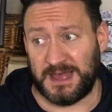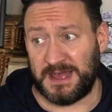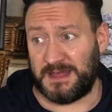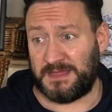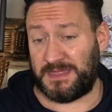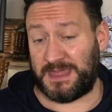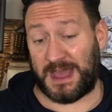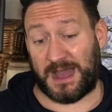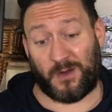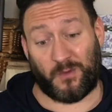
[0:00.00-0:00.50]

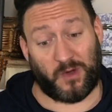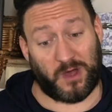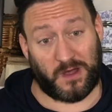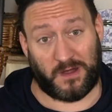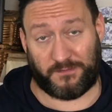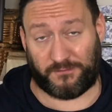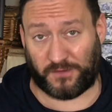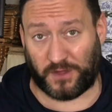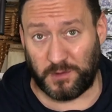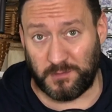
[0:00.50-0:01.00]
now, a
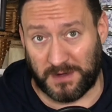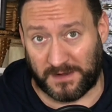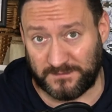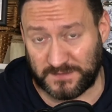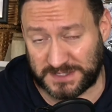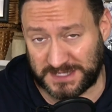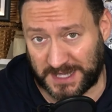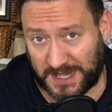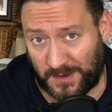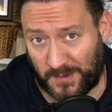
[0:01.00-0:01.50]
few months
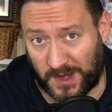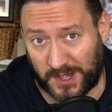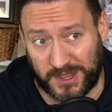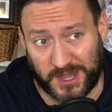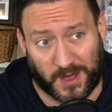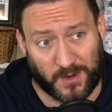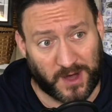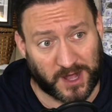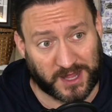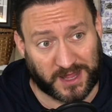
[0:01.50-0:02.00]
ago, I know
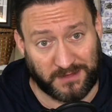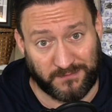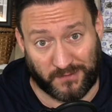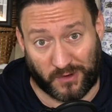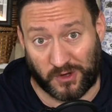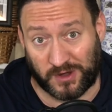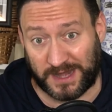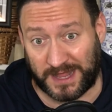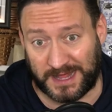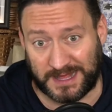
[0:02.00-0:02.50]
I give
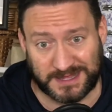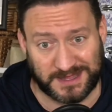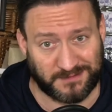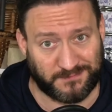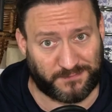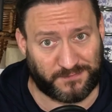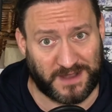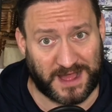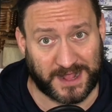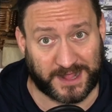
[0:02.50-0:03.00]
Ole some
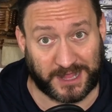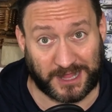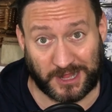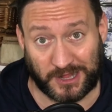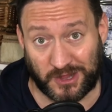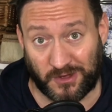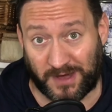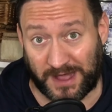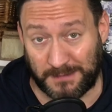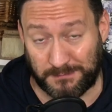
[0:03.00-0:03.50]
flack at United,